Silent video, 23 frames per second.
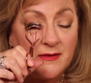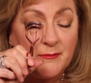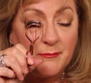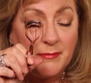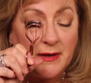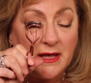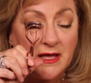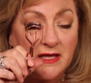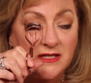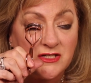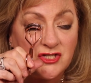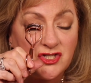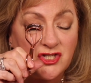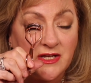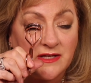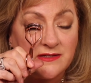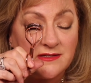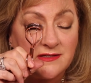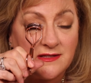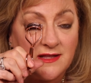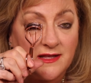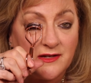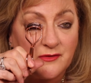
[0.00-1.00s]
but she
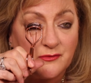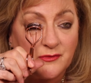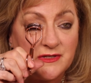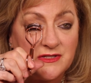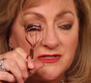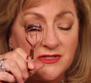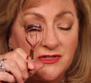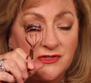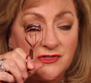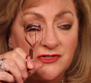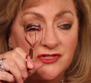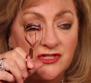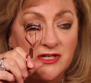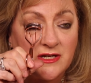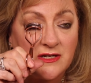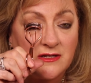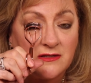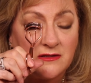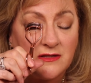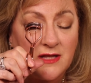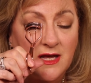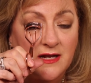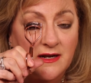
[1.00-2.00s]
has a lot of research and
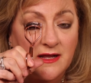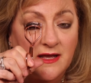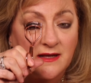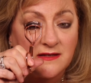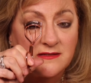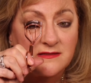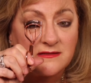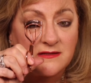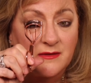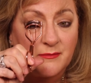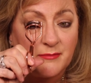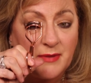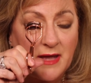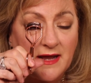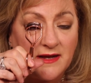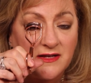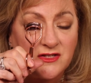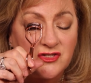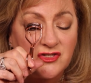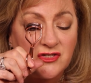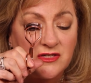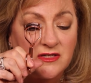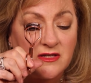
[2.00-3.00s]
a lot of excellent
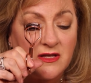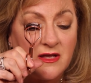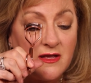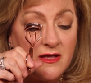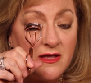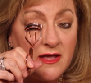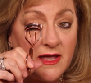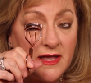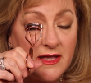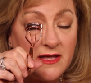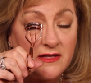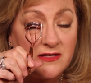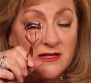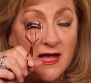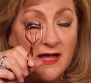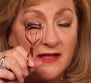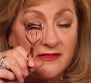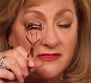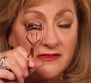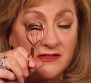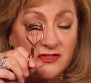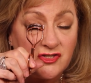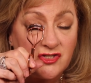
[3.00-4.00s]
packaging, and I
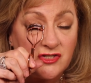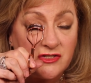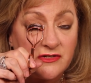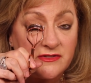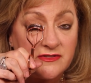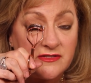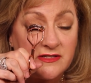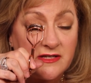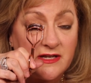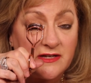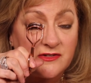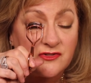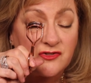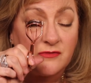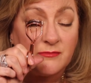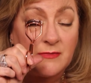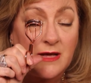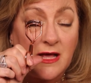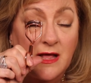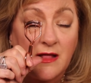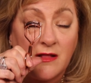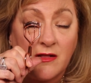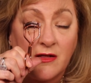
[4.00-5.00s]
think she goes the extra
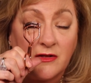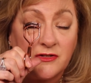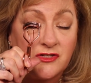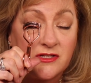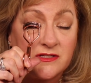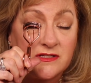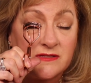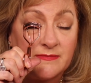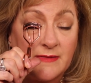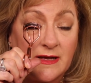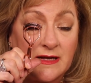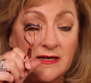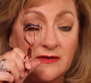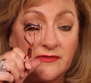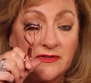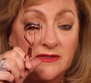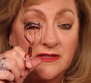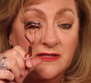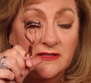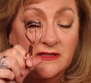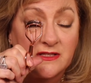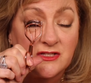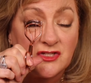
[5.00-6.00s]
mile on just about
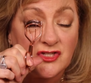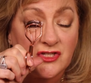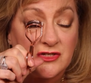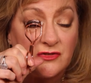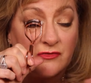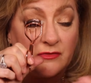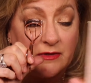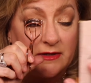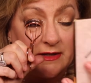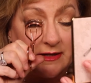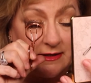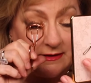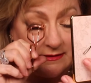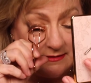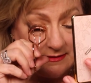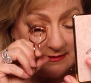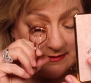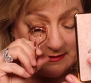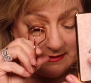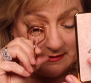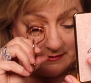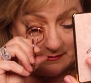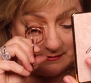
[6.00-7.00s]
everything that she creates.
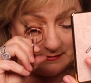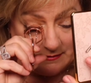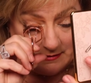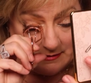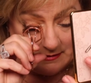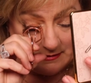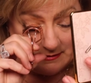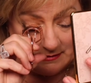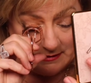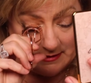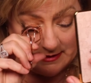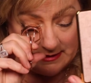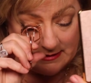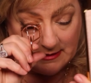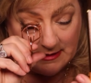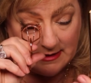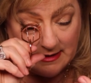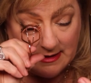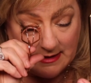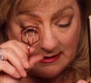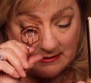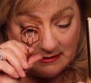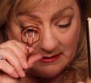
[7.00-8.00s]
So, let that
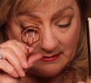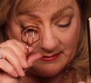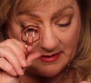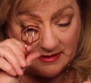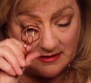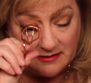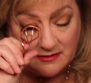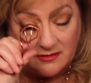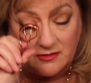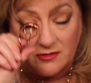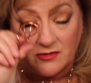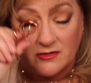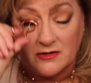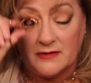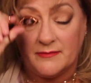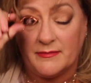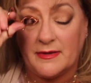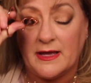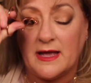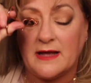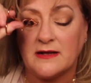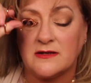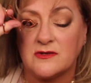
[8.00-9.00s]
out a little bit and curl it
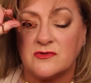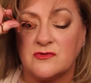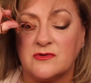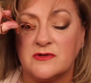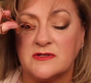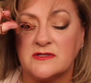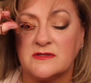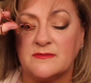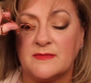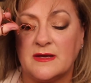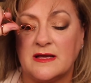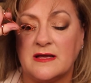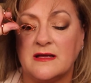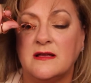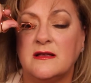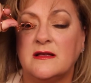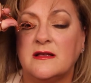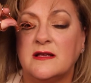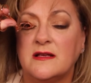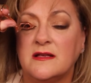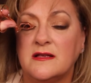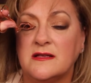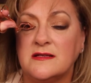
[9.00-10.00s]
back towards my
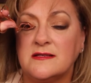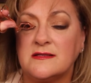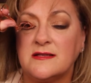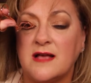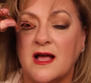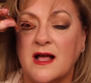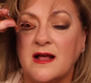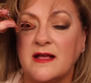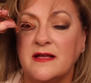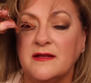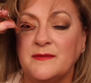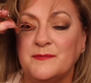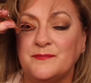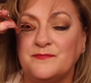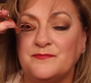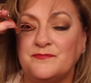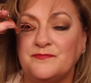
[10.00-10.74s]
socket.